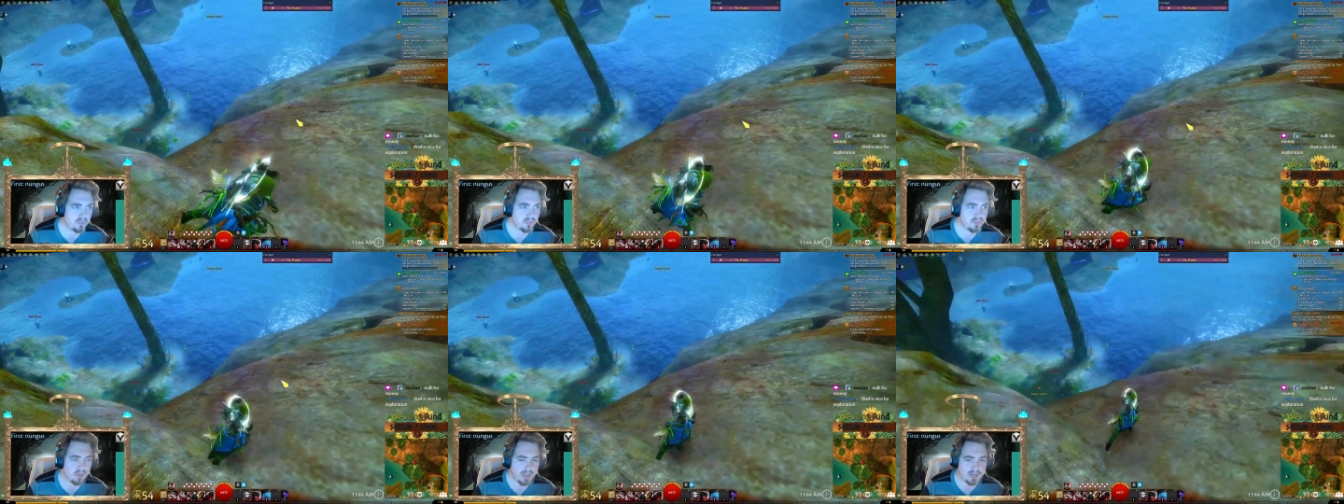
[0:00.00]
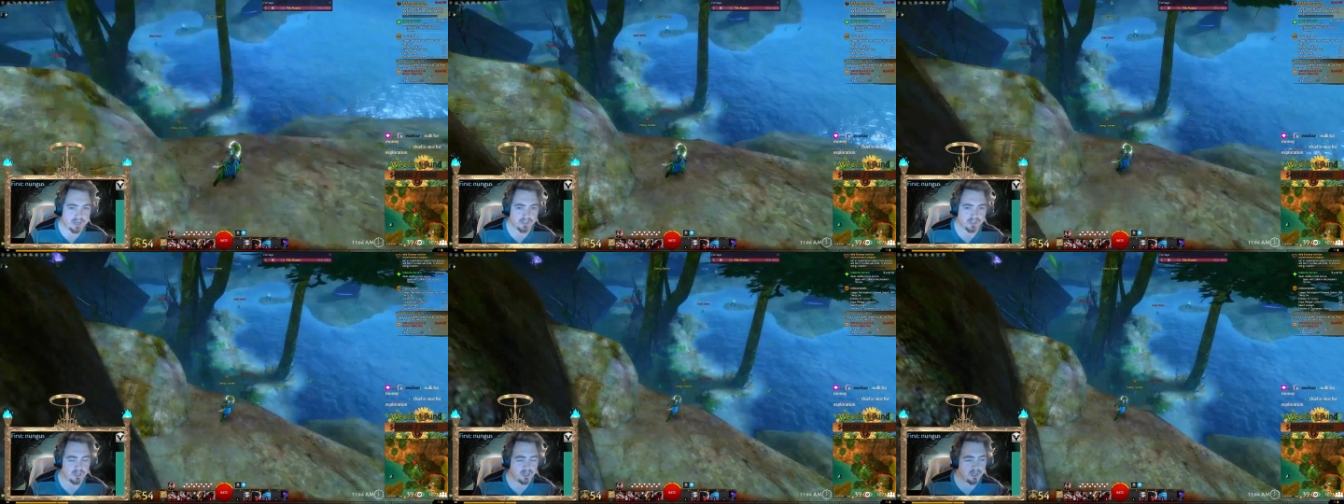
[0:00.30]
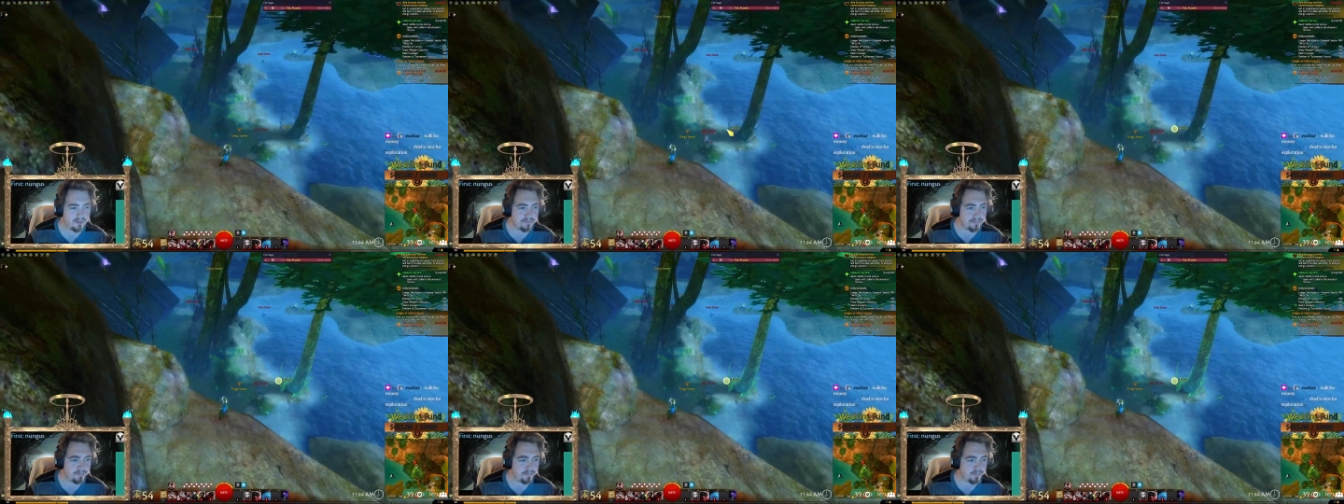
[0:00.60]
asset.
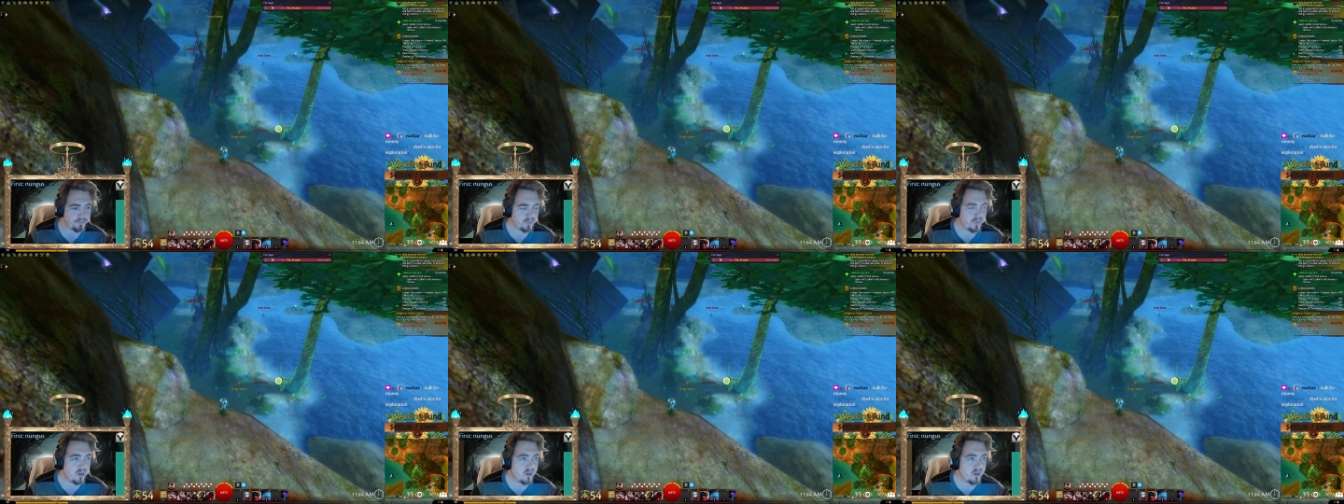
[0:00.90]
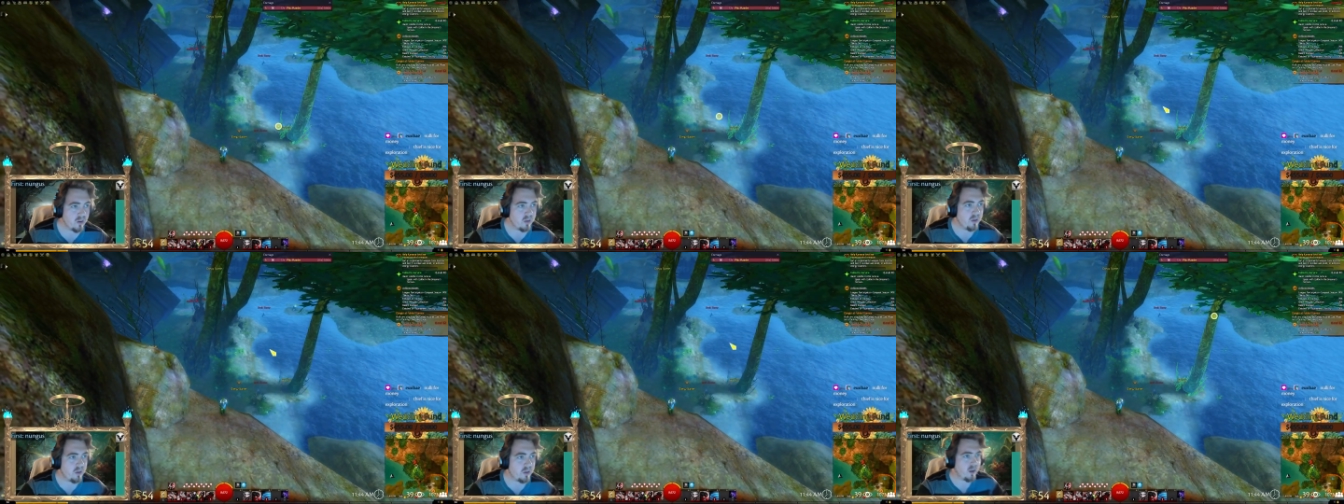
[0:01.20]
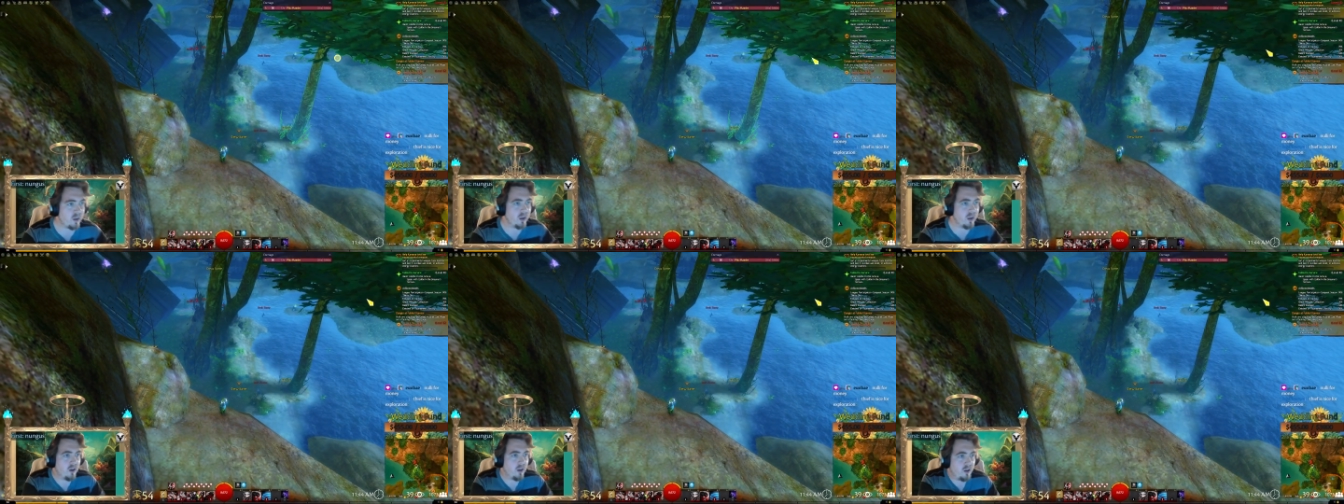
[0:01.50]

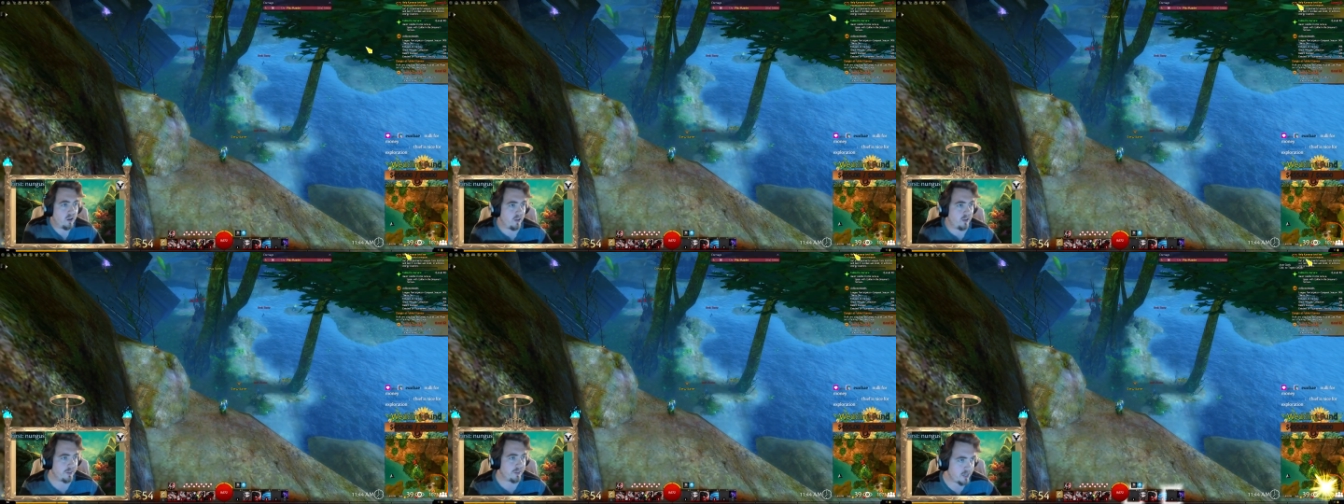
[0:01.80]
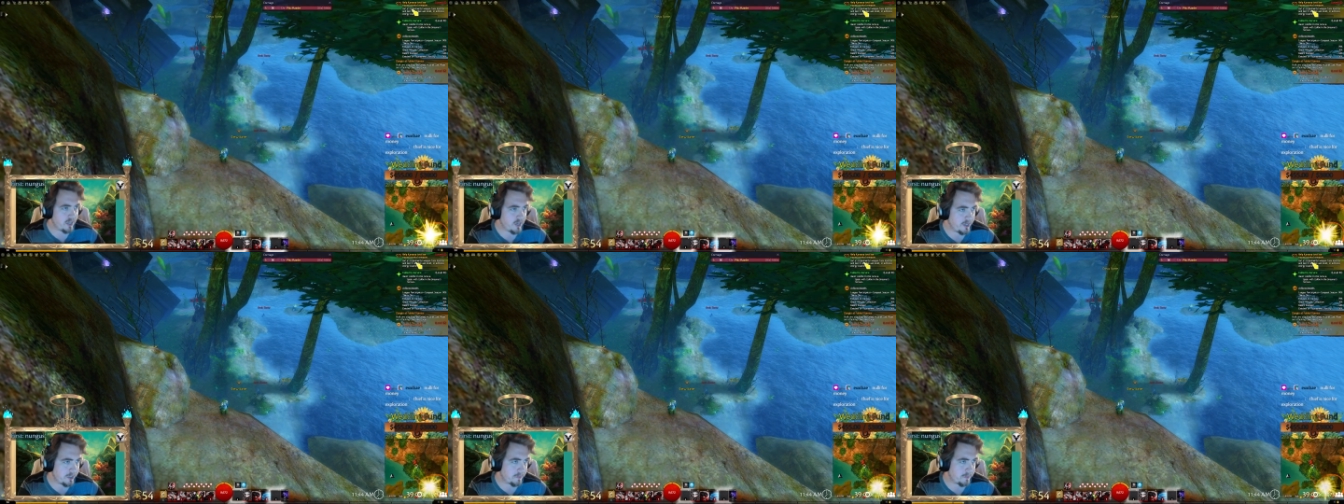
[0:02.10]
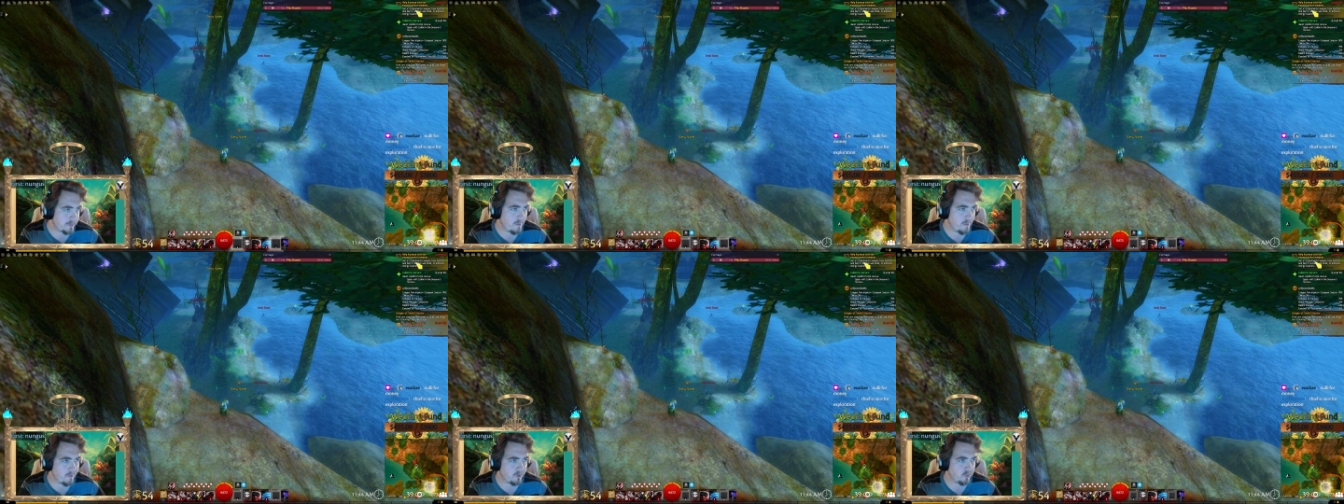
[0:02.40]
Get an
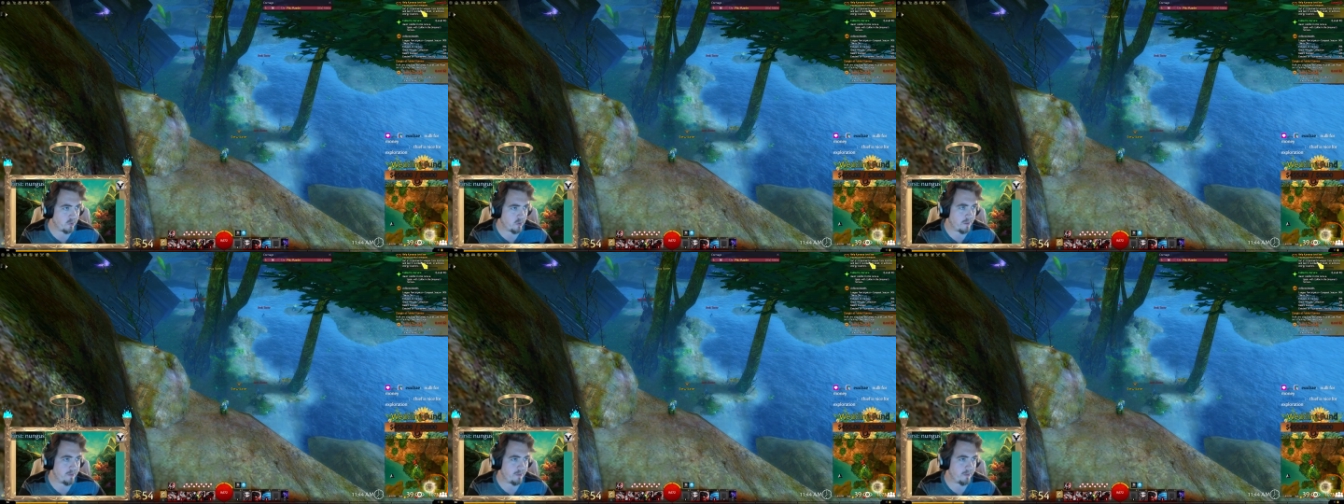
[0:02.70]
experimental